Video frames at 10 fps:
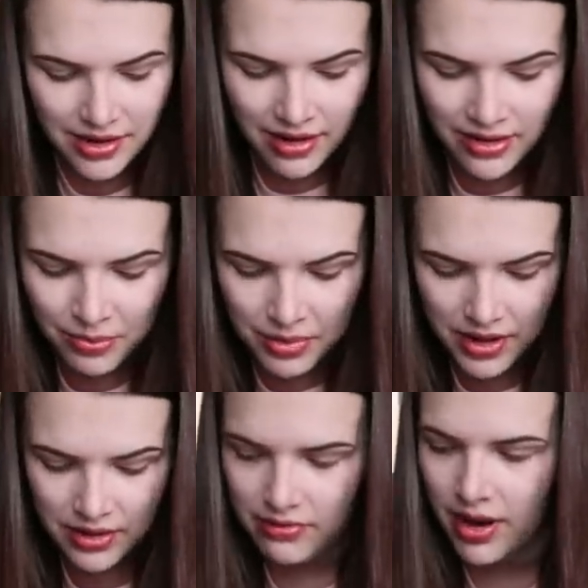I've
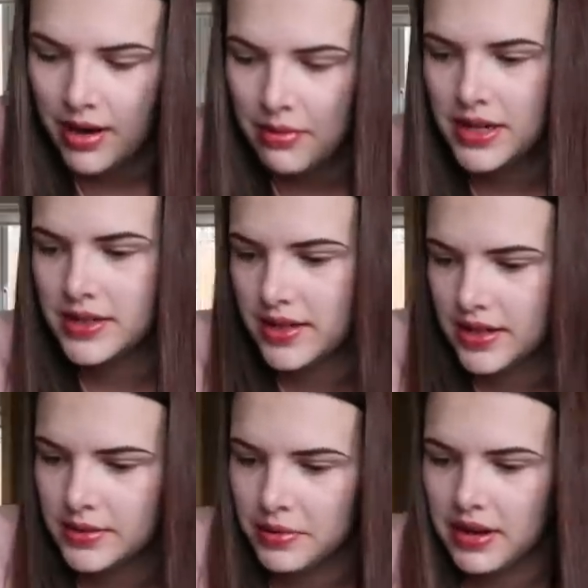been recommended
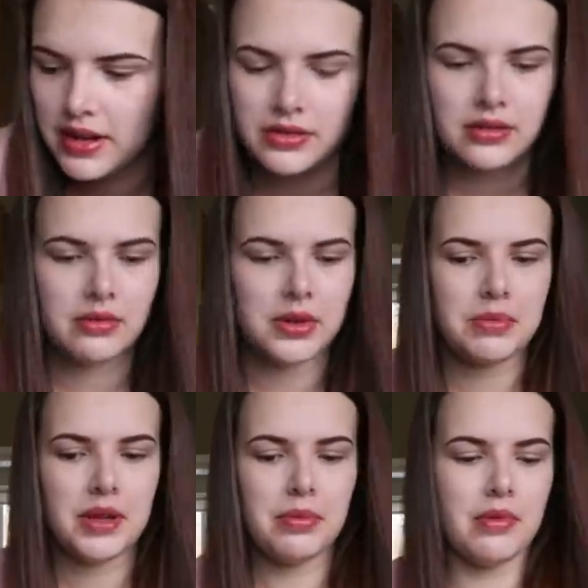this by so
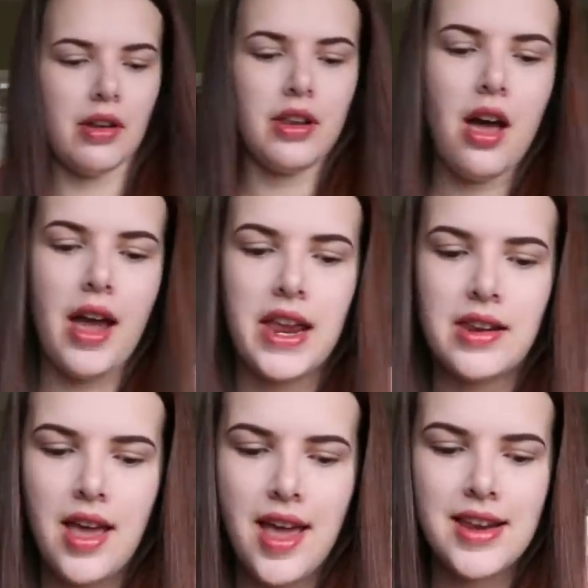many people
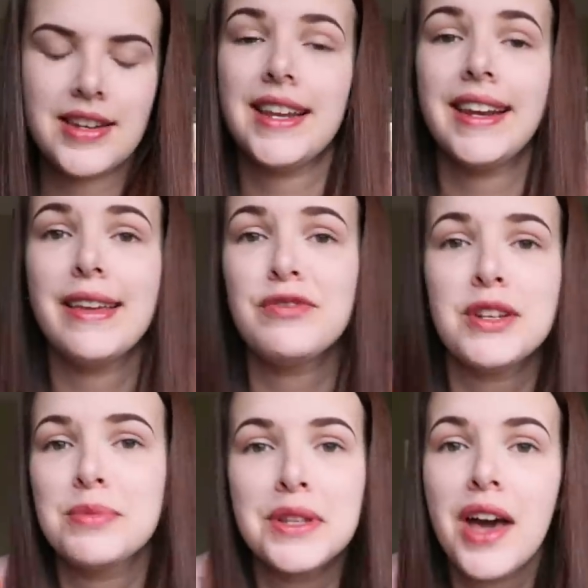online and it lived
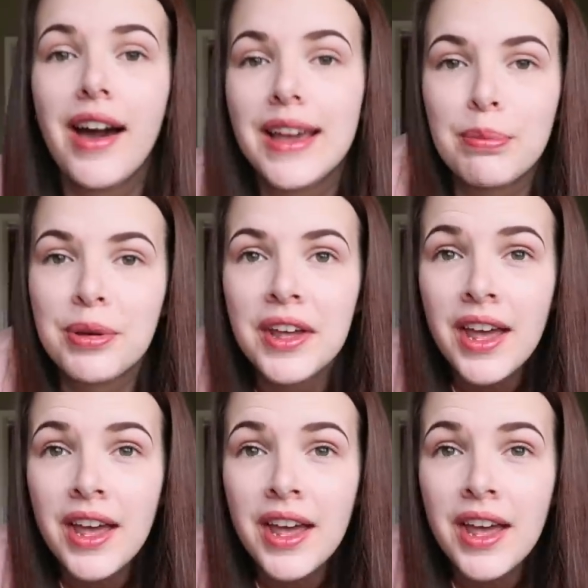up to the hype.